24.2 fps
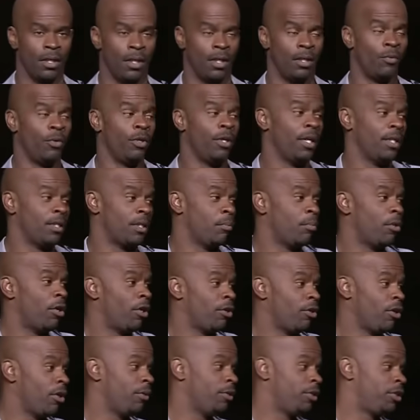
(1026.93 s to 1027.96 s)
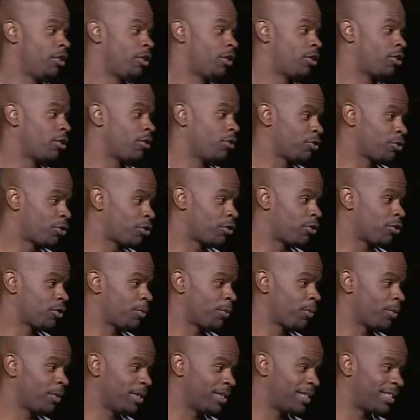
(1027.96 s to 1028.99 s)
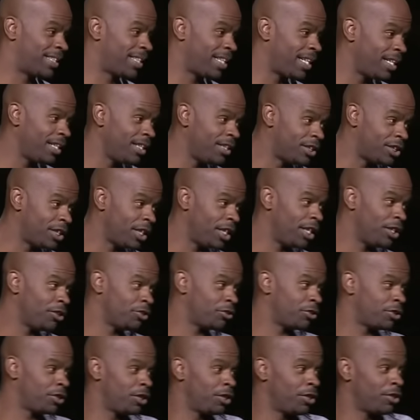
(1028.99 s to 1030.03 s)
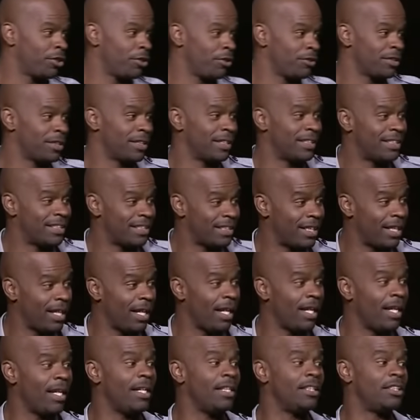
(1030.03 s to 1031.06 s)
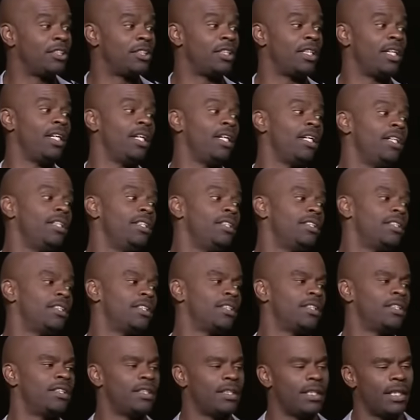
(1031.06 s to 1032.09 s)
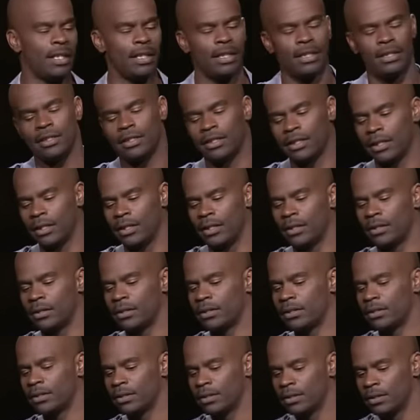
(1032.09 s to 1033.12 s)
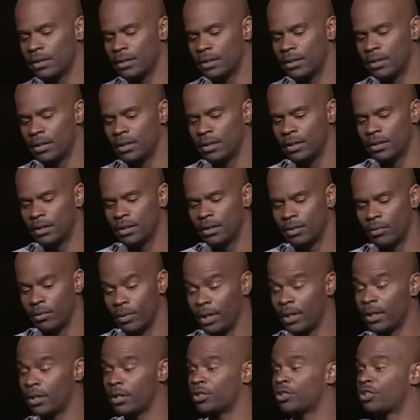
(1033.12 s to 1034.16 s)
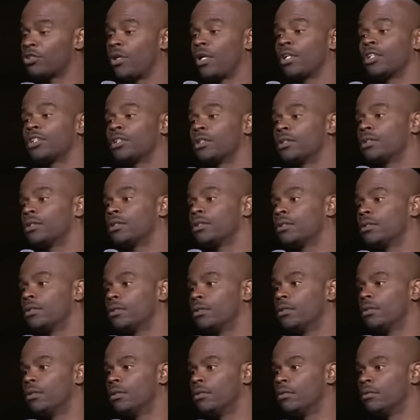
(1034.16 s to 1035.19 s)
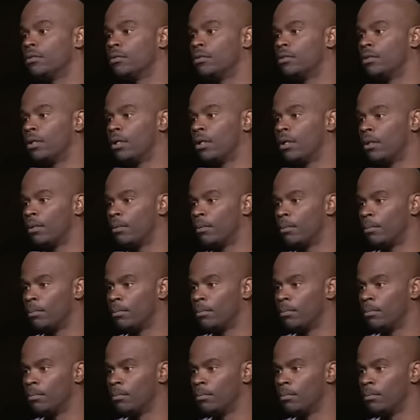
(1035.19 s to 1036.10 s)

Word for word: Then when you're at the mall, you always see the girls. The girls be wearing the skinny jeans. You see the girls in the skinny jeans. Skinny jeans. Read the instructions, you know. Um,